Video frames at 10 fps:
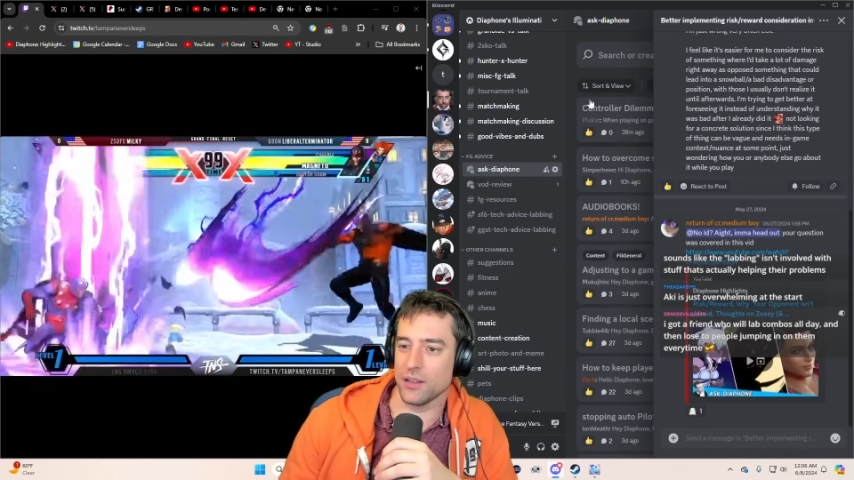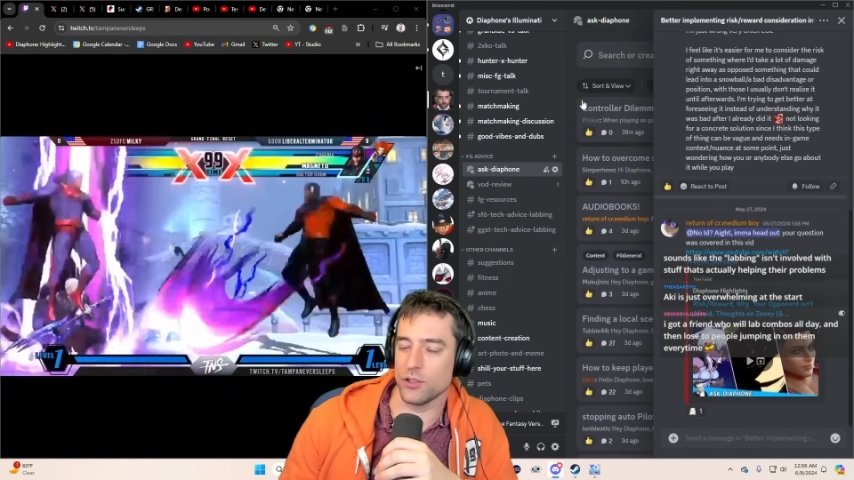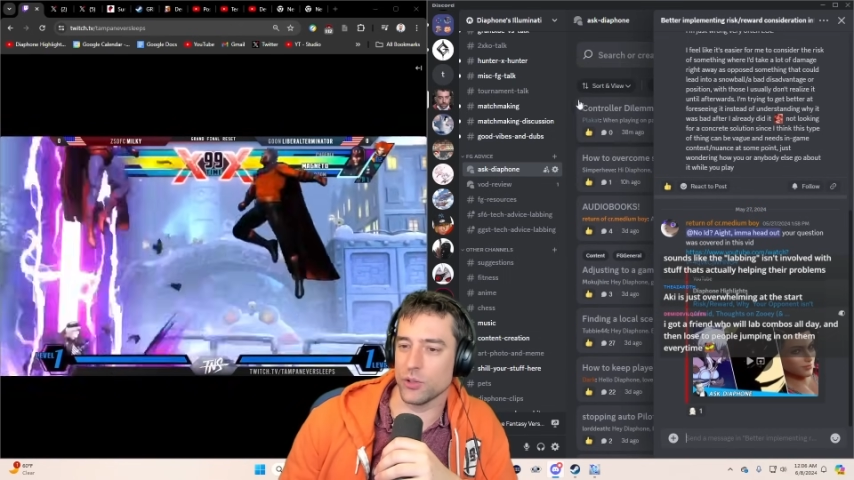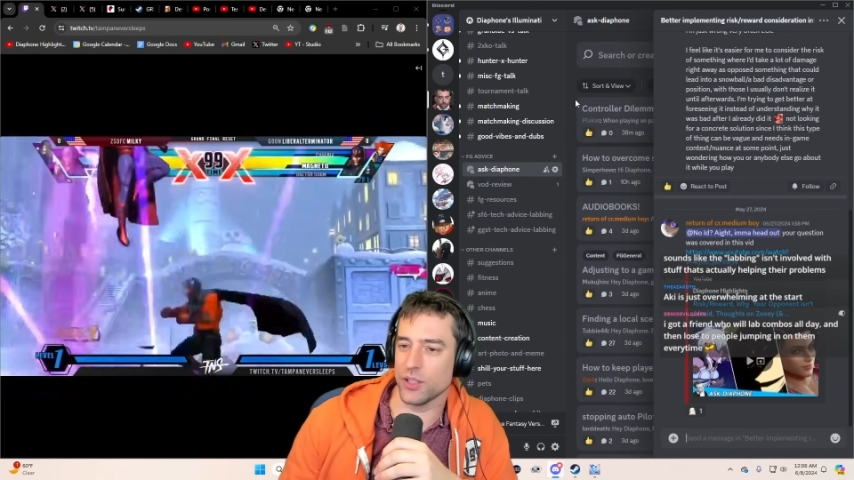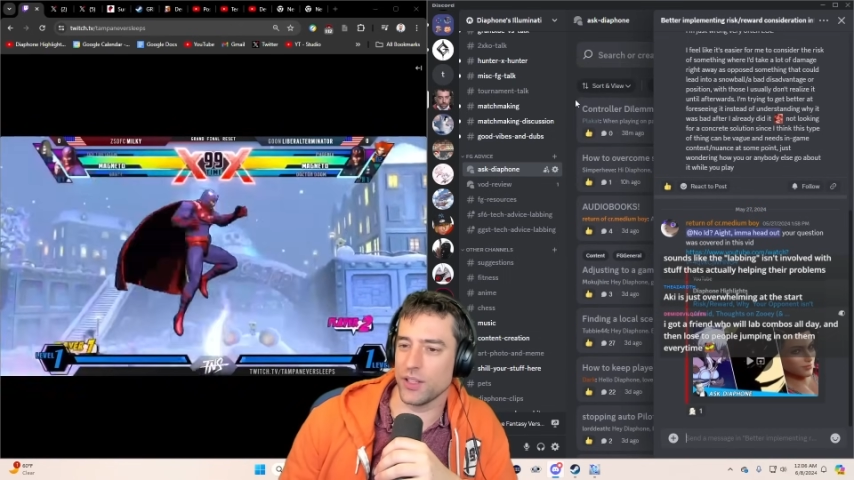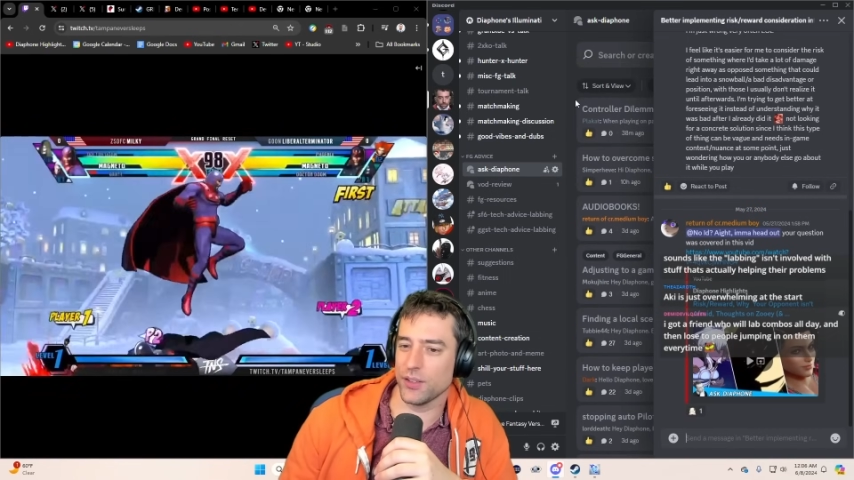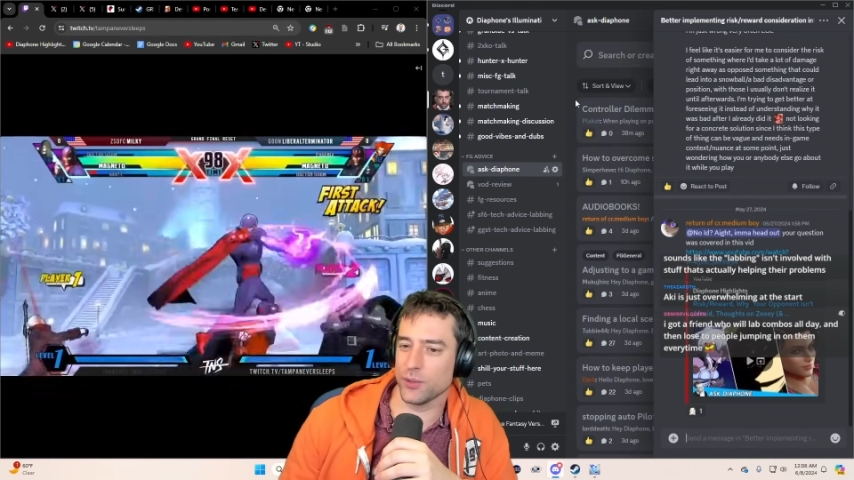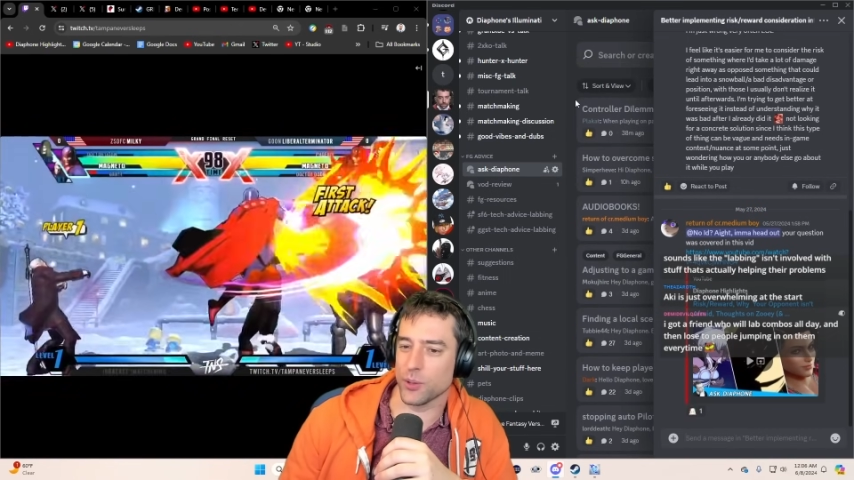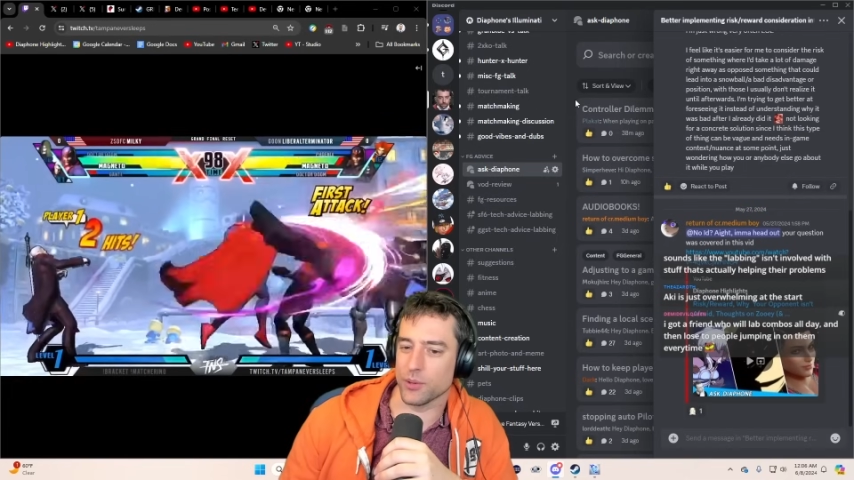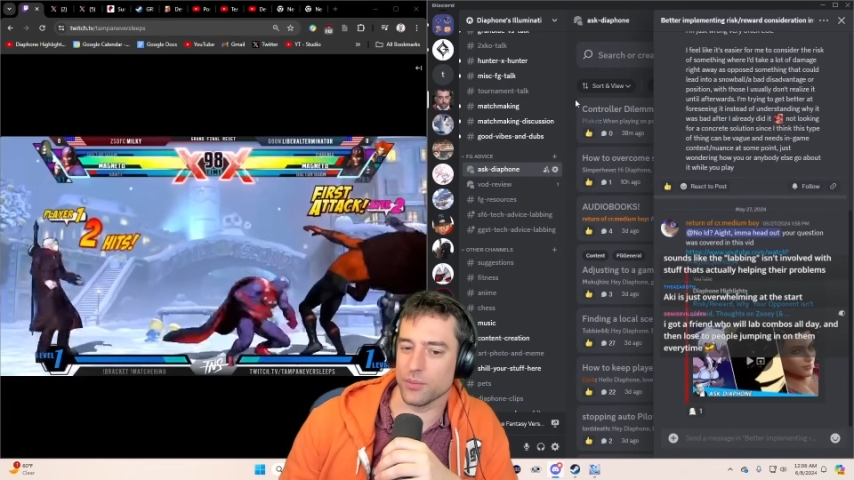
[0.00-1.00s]
Join the
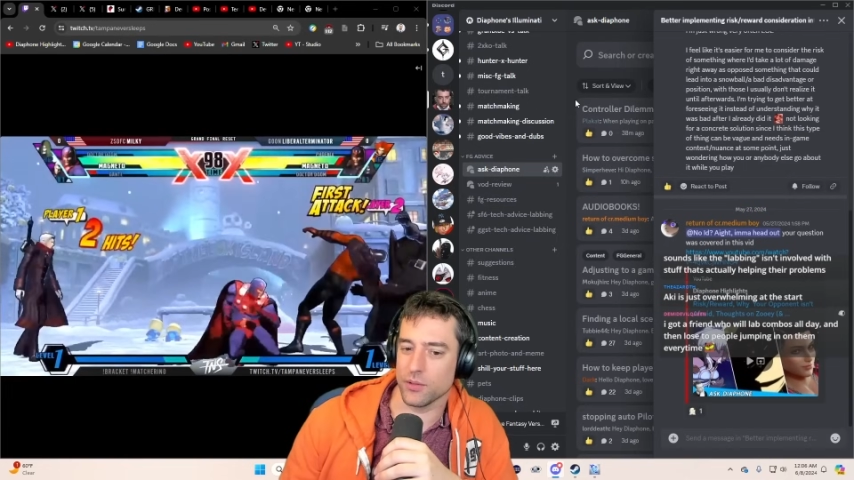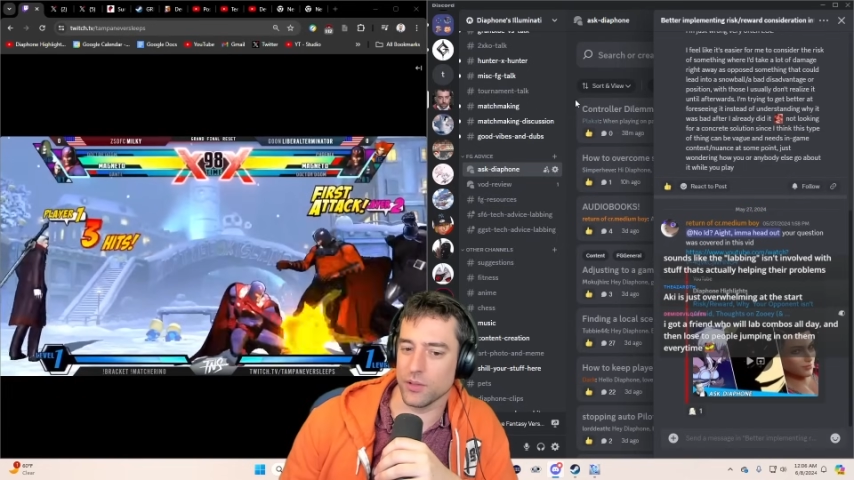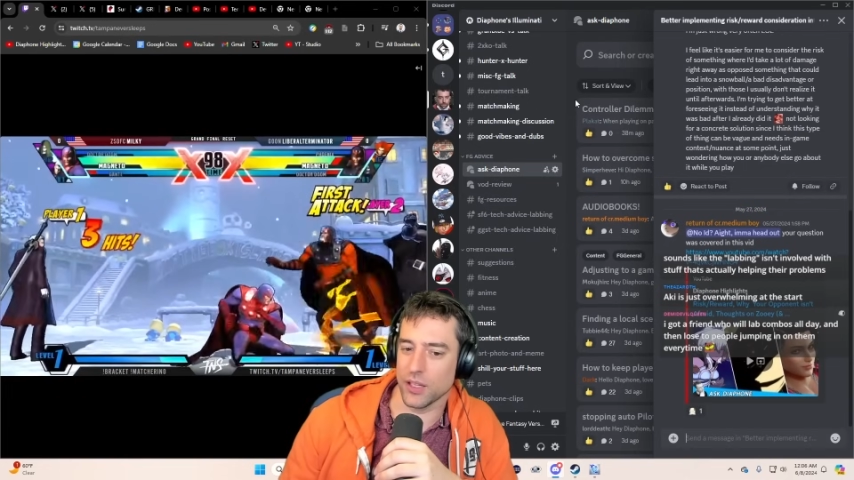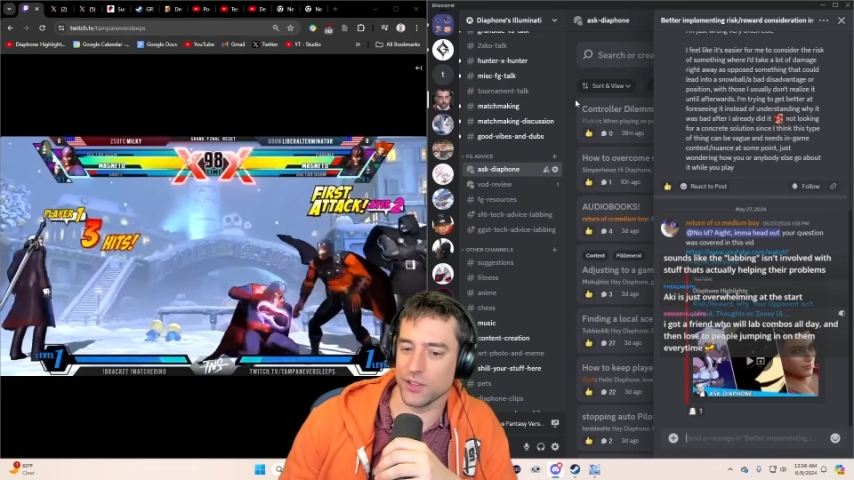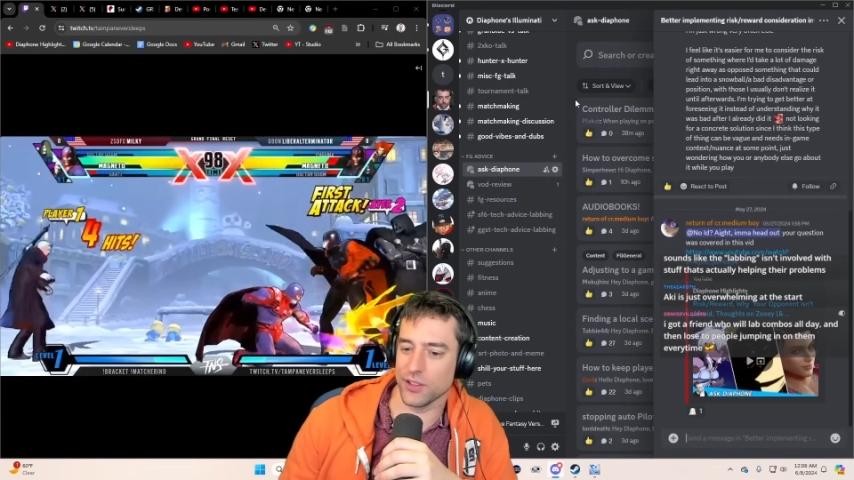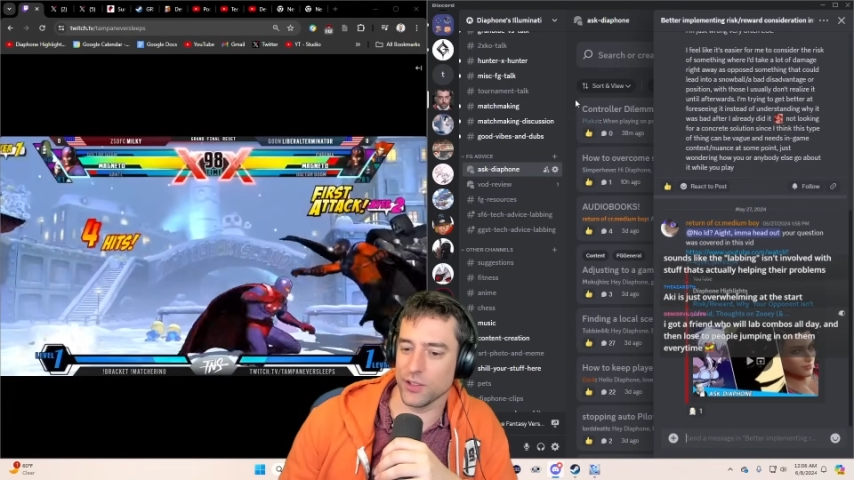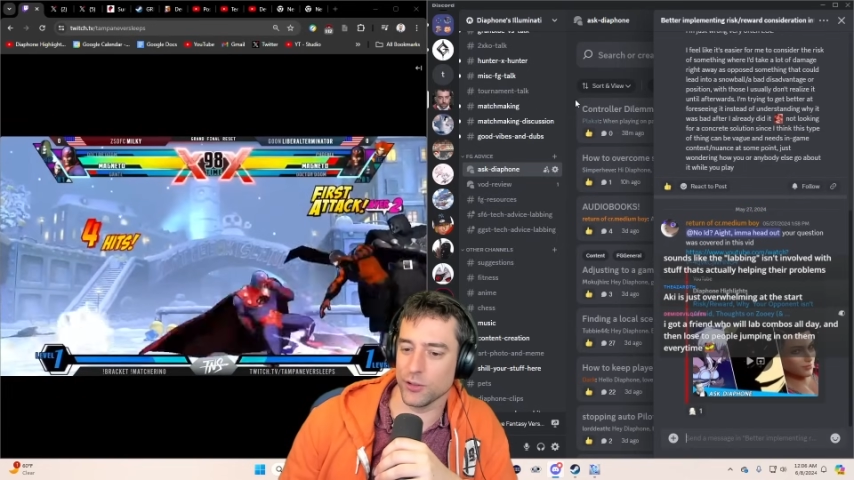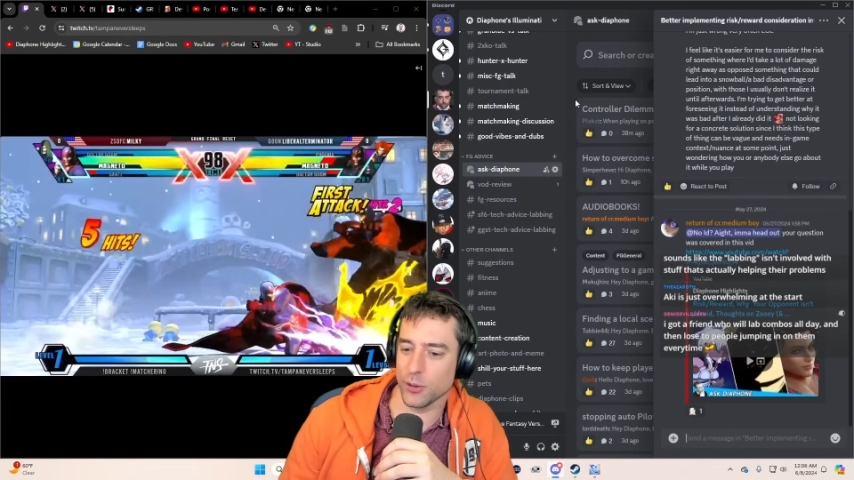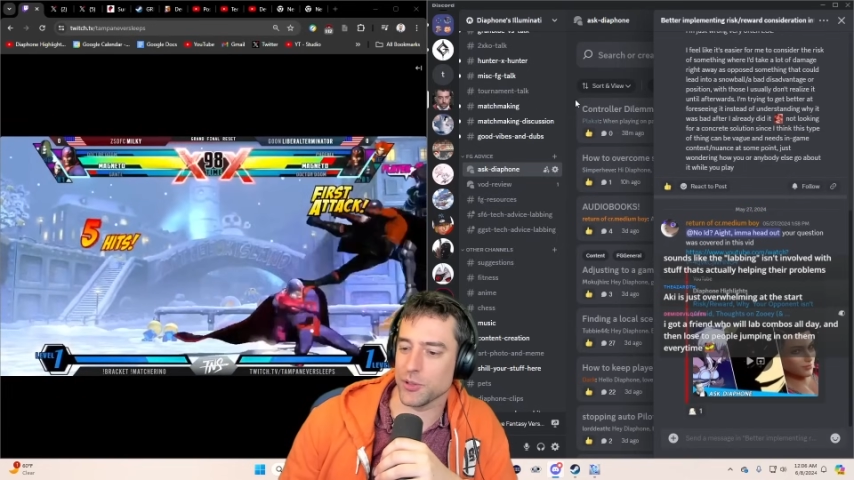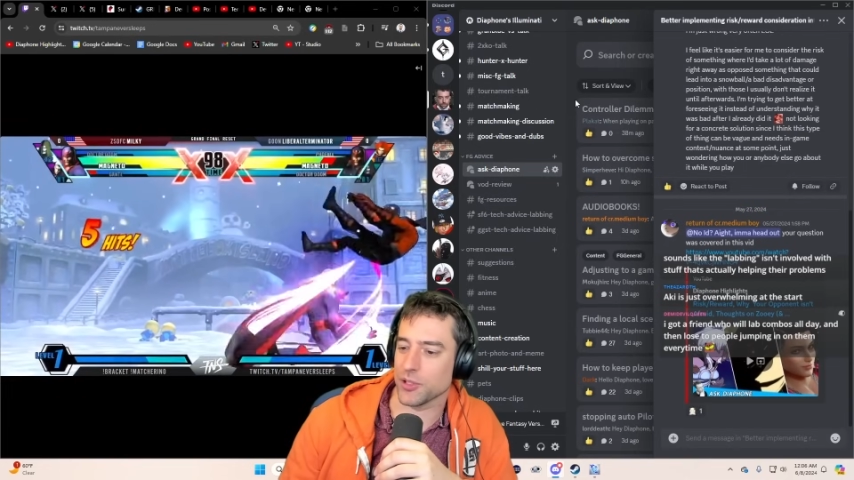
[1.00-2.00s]
Discord, links in the
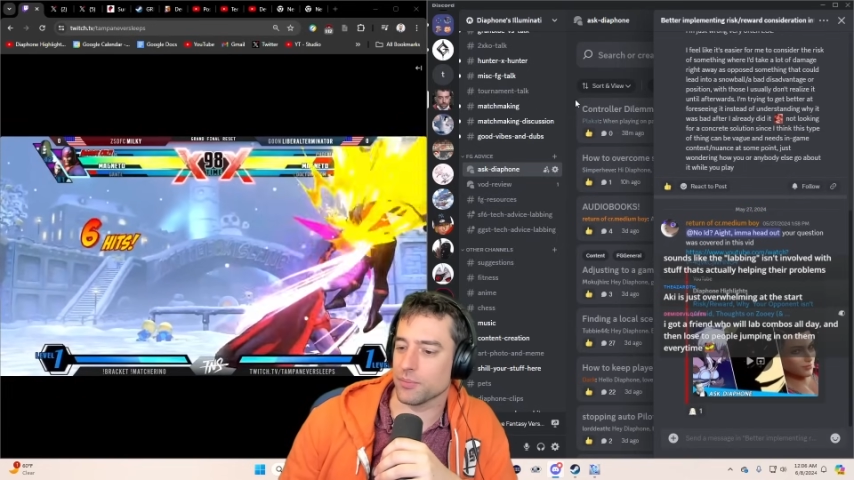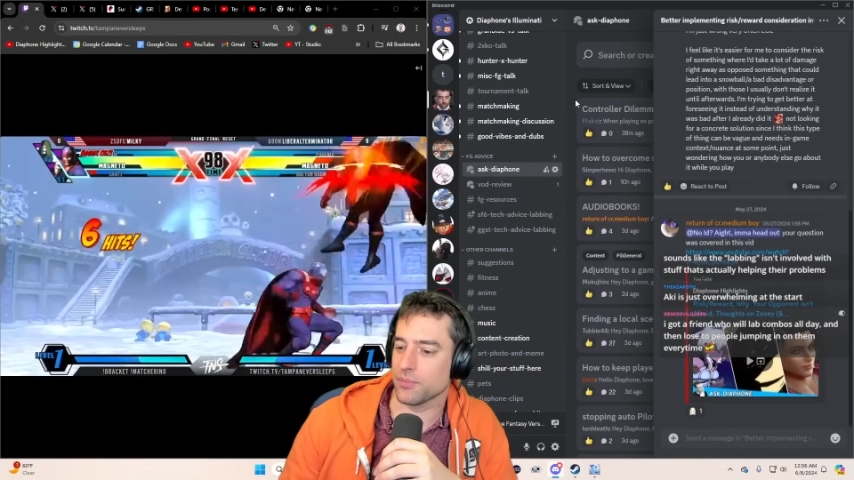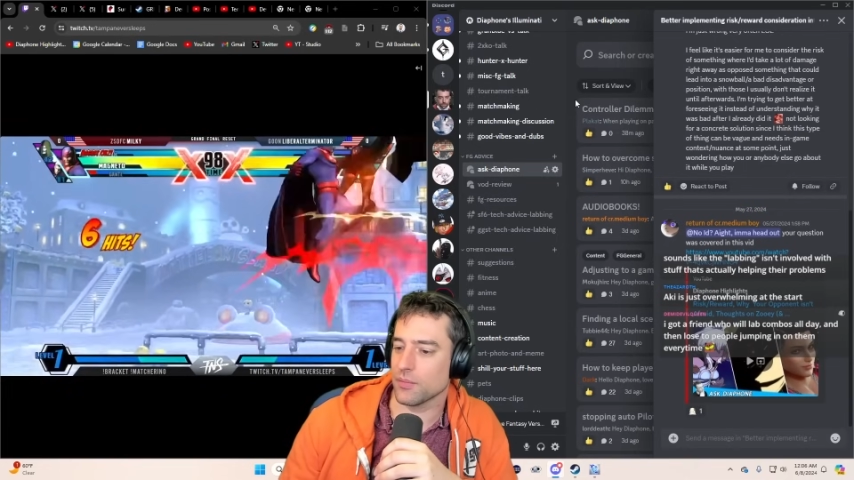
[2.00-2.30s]
description.